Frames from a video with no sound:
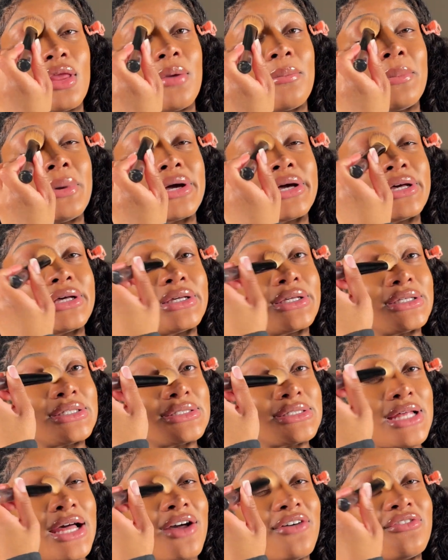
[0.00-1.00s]

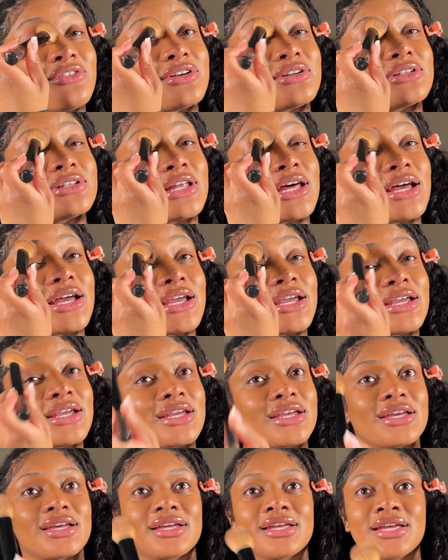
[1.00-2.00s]
because I felt
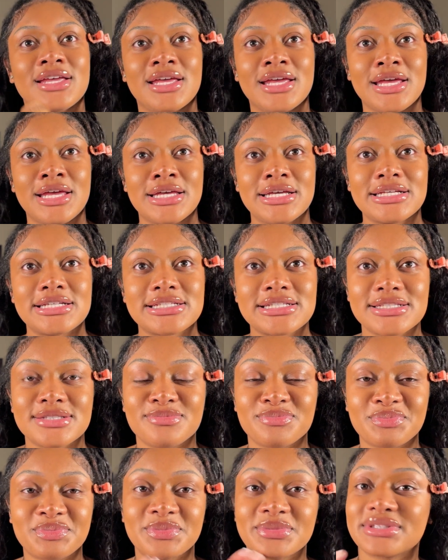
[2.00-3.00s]
like
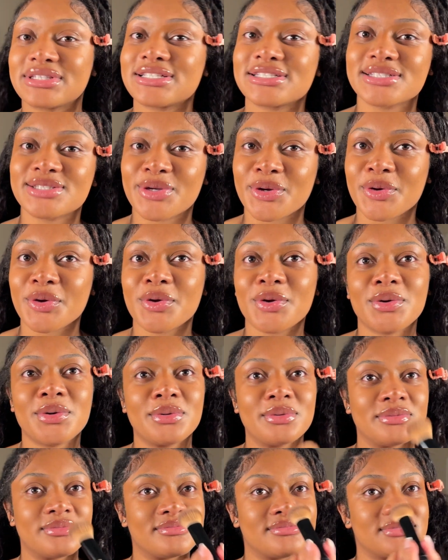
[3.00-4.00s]
this
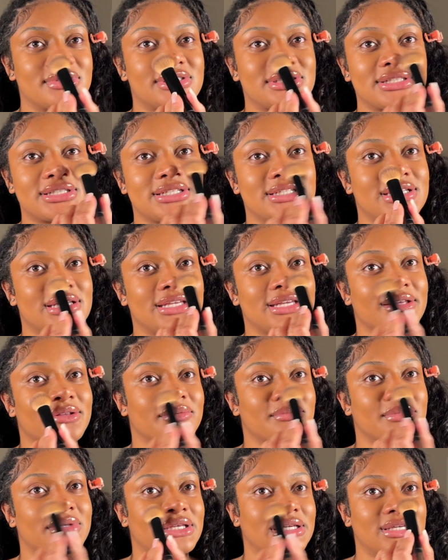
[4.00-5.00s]
girl, she DM'd
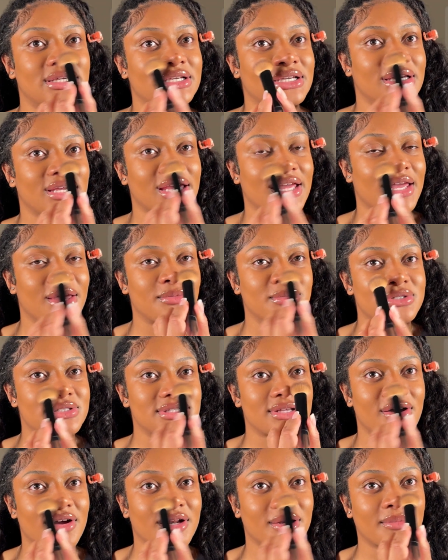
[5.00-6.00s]
me and was
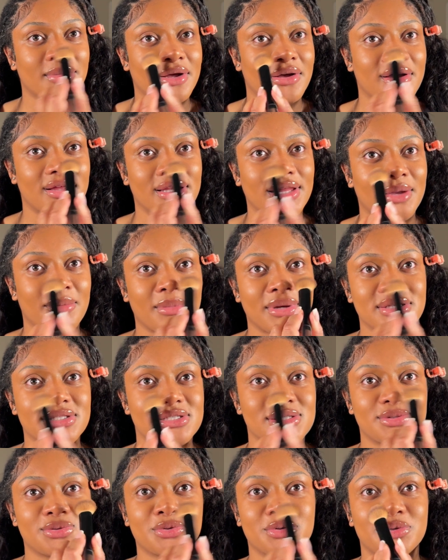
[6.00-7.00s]
talking about how like my
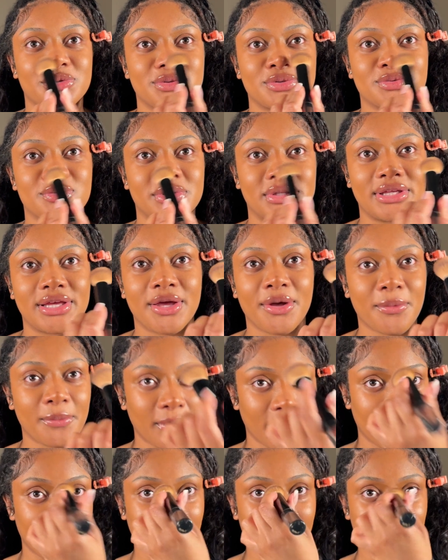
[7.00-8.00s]
tutorials really help
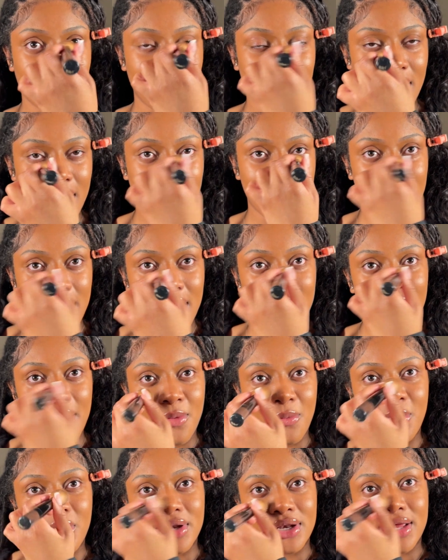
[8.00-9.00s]
her
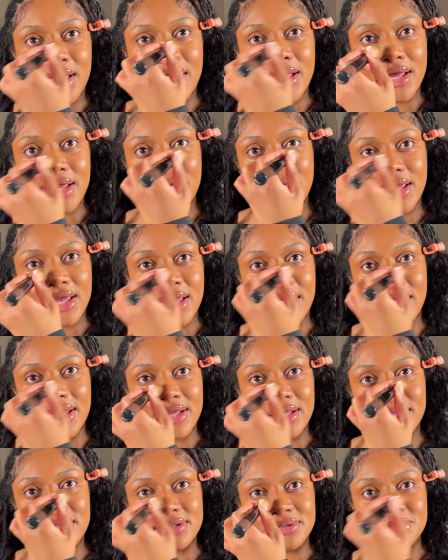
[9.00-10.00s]
and whatnot.
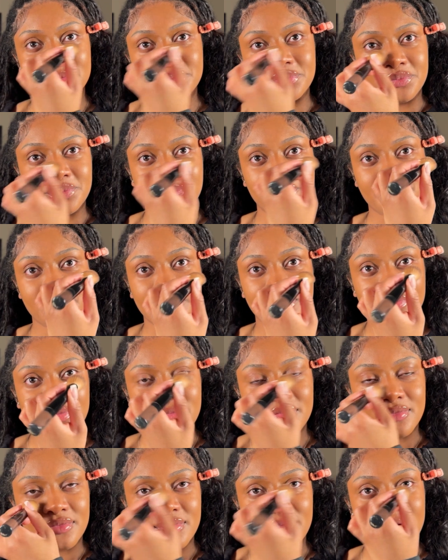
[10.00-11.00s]
And
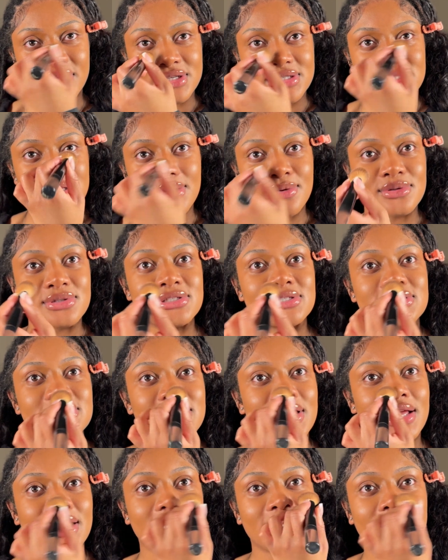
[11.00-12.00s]
so I was just
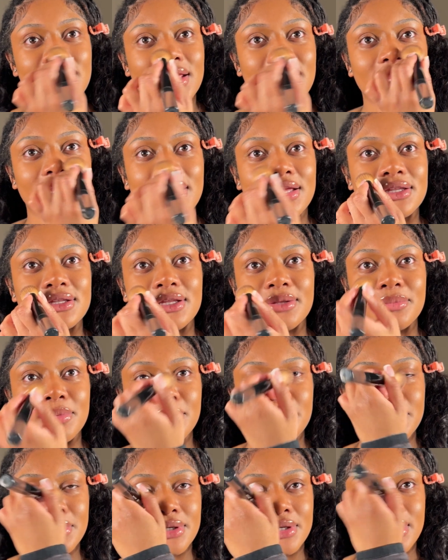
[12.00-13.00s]
like, dang, let me
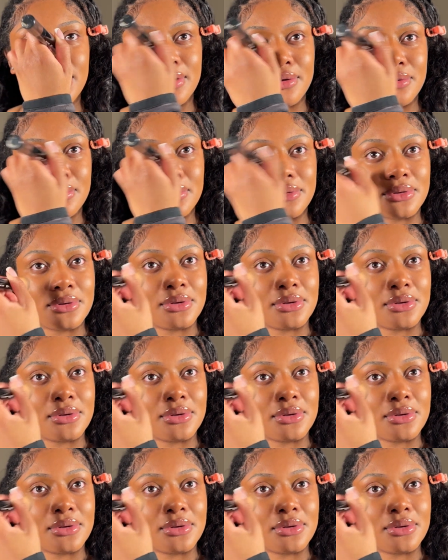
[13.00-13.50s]
put out